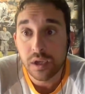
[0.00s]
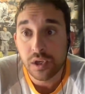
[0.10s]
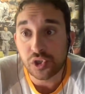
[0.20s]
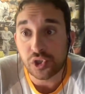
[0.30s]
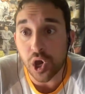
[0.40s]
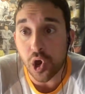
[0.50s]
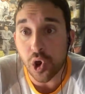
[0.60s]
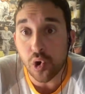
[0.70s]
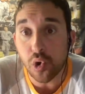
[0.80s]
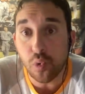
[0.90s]

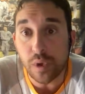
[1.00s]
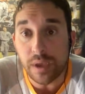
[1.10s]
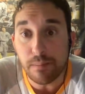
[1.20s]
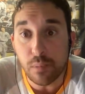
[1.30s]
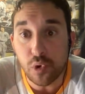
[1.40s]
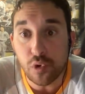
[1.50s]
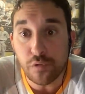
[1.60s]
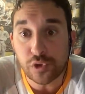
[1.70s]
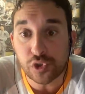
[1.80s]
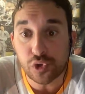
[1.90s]
So we
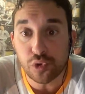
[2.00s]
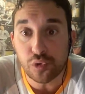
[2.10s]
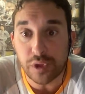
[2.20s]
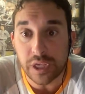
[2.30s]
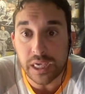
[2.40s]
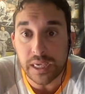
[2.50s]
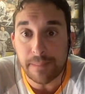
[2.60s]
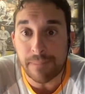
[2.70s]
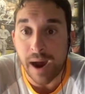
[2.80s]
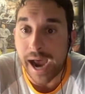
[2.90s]
move to the
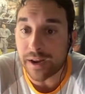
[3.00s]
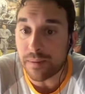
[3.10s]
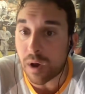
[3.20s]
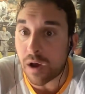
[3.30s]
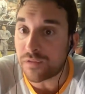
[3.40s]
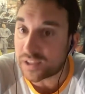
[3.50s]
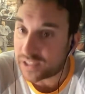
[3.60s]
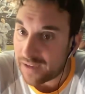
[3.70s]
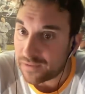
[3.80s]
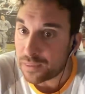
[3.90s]
bottom of the
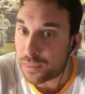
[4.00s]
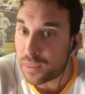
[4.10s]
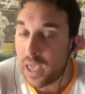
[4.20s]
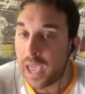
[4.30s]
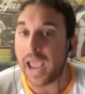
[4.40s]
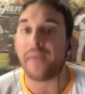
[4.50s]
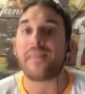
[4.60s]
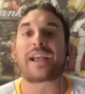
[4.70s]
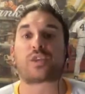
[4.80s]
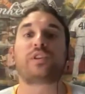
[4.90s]
seventh. And
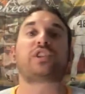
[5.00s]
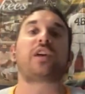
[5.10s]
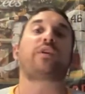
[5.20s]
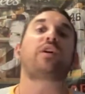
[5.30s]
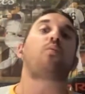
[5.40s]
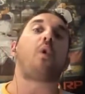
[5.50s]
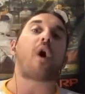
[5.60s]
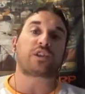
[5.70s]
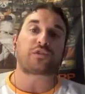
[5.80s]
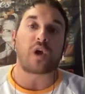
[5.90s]
that's when Severino
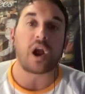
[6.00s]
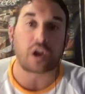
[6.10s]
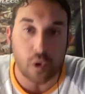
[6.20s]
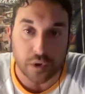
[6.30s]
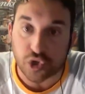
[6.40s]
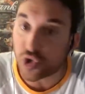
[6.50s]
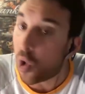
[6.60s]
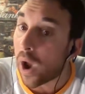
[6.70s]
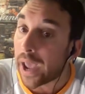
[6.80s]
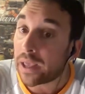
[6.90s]
walks Franco and
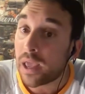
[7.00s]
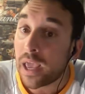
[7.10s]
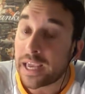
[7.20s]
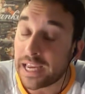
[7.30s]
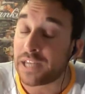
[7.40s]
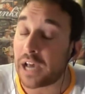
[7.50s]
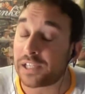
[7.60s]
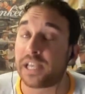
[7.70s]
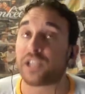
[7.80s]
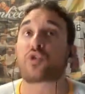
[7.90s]
Choi. He
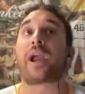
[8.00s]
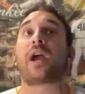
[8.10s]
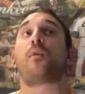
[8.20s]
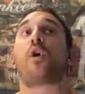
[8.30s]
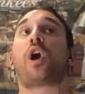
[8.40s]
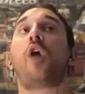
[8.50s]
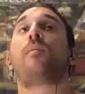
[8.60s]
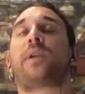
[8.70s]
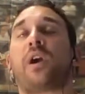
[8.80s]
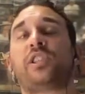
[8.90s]
does then strike out Margot,
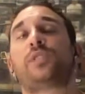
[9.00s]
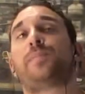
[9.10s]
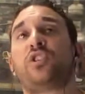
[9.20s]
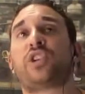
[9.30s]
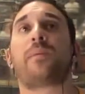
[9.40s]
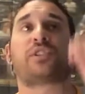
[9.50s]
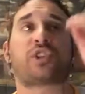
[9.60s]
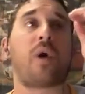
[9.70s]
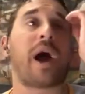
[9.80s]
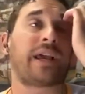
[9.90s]
but because his pitch count was
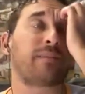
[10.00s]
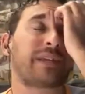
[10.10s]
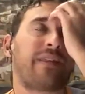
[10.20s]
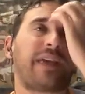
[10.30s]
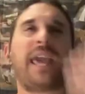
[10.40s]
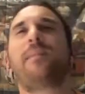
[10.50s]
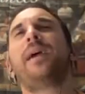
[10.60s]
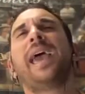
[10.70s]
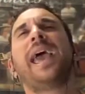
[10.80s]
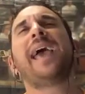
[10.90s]
so high, he comes out of the game.
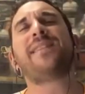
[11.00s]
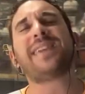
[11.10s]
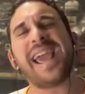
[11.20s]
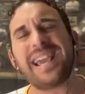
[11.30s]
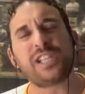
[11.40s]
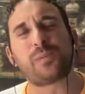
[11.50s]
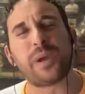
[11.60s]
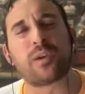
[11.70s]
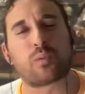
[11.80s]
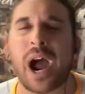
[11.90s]
And the Yankees
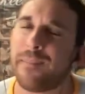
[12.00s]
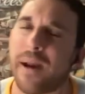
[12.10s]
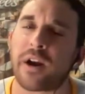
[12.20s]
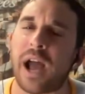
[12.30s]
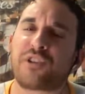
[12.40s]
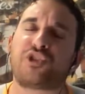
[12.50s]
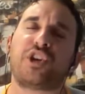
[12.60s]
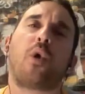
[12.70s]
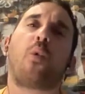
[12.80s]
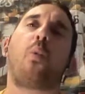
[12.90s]
bring in Ron
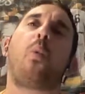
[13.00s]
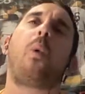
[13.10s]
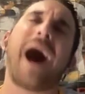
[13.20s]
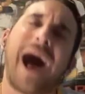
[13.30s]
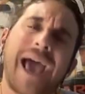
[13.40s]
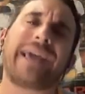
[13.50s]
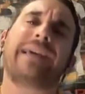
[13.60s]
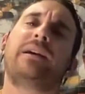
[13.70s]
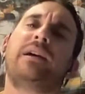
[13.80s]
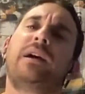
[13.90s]
Marinaccio. Why?